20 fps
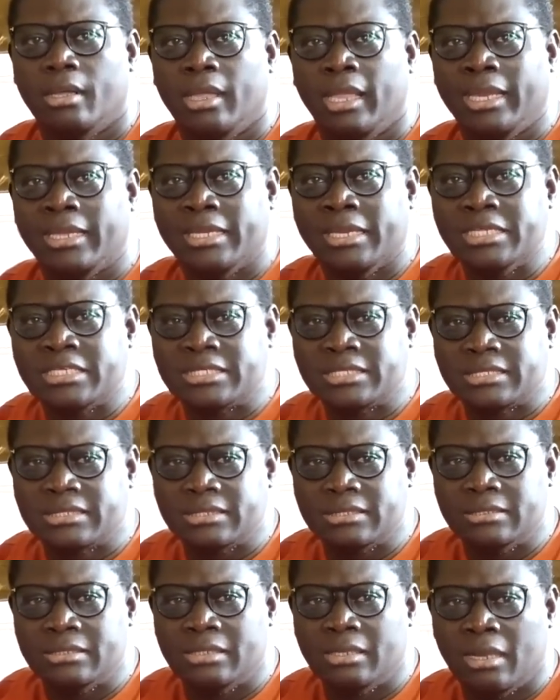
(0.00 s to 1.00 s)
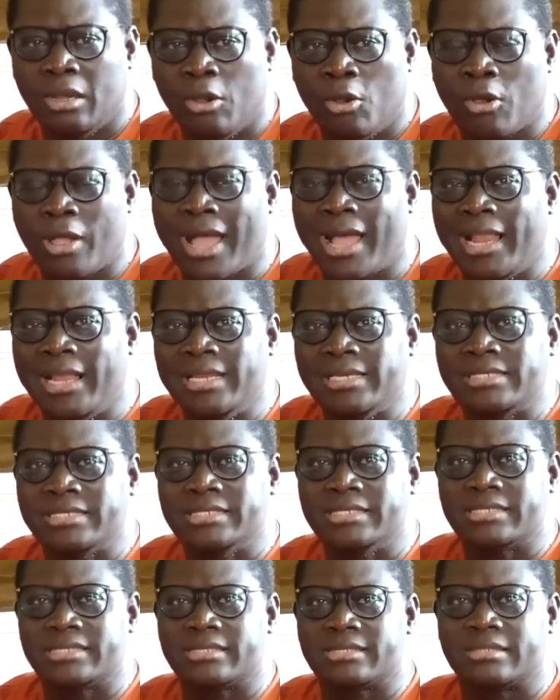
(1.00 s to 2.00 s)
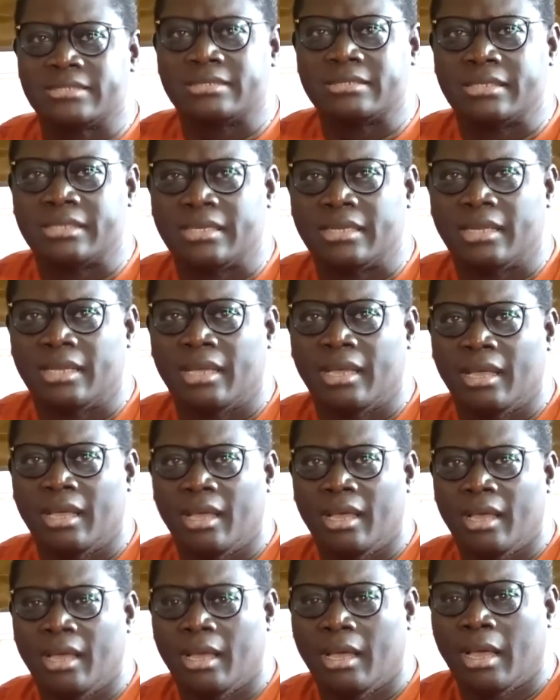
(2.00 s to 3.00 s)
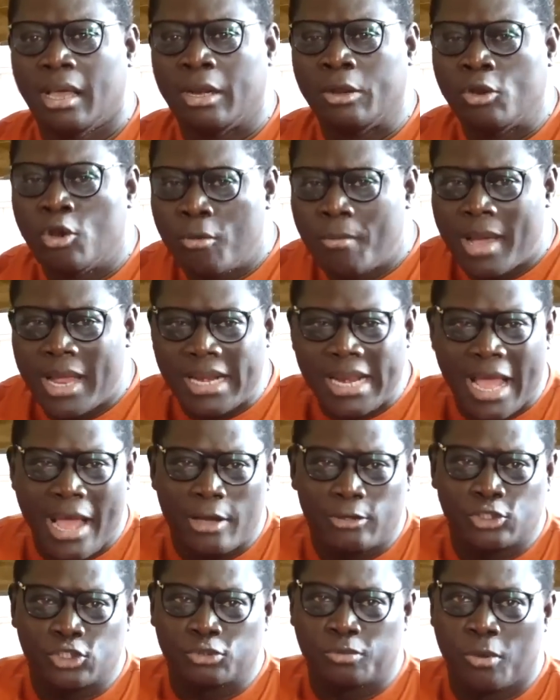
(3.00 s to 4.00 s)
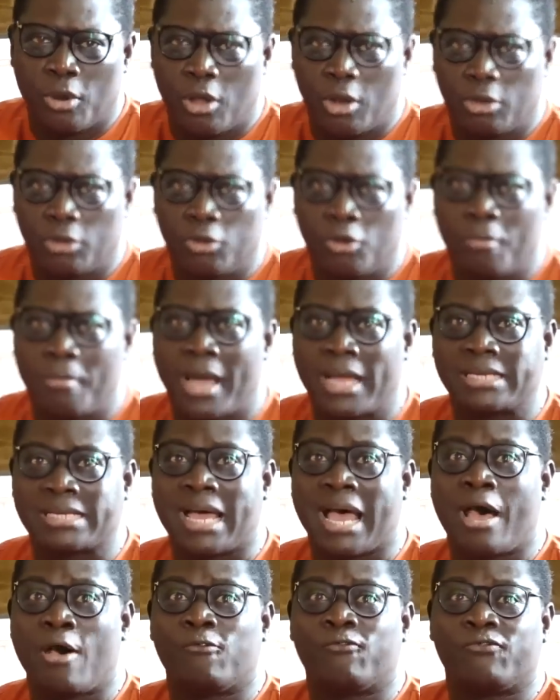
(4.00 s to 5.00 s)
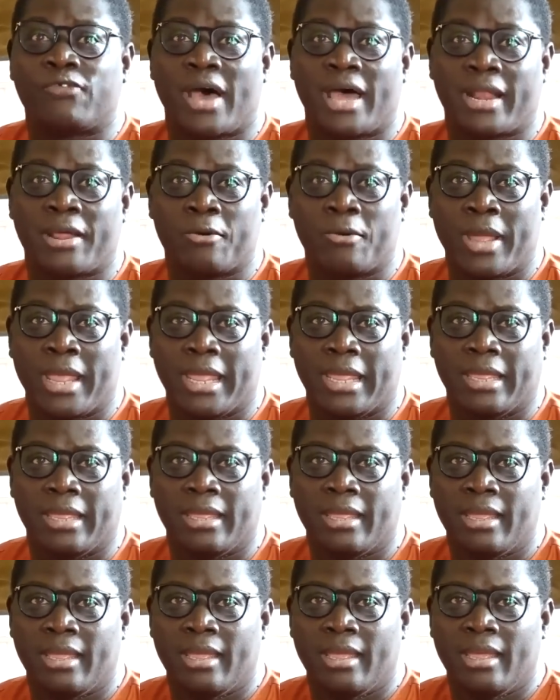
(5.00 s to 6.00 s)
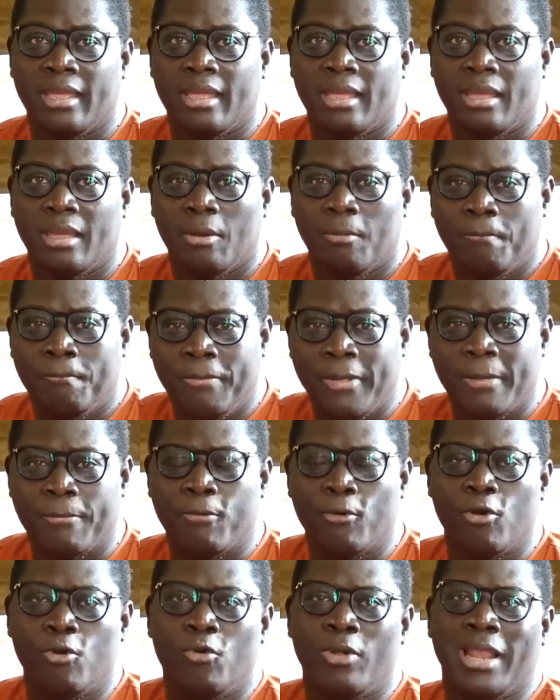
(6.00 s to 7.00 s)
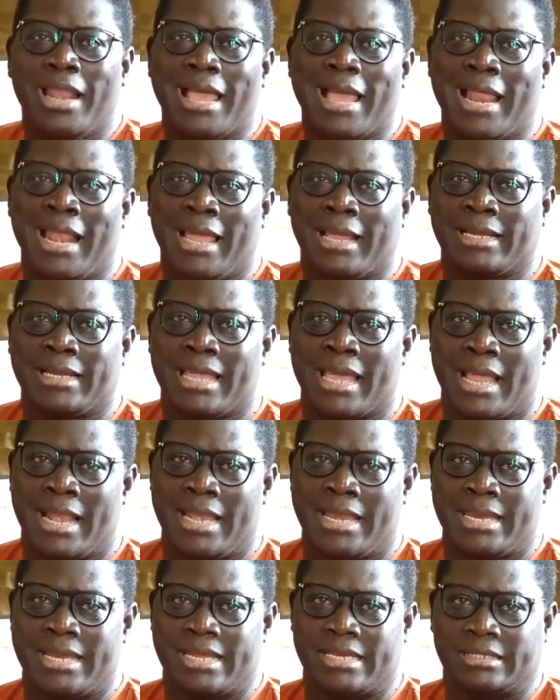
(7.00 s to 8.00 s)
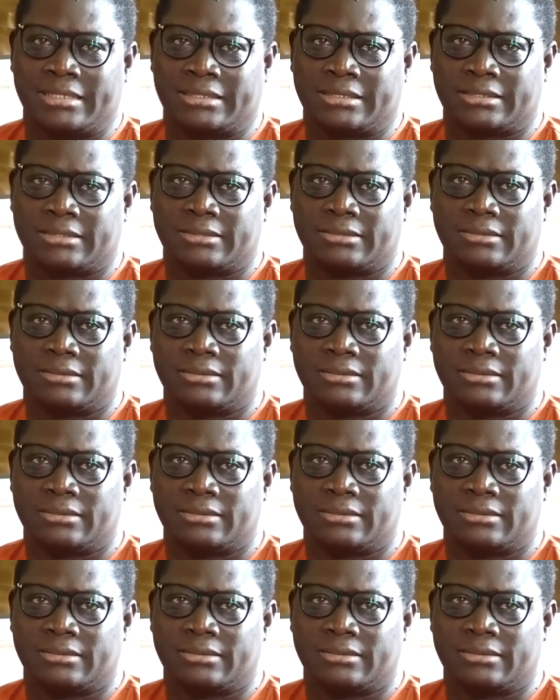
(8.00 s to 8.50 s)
It is localities, no matter how small, no matter how far away, people will elect their leaders.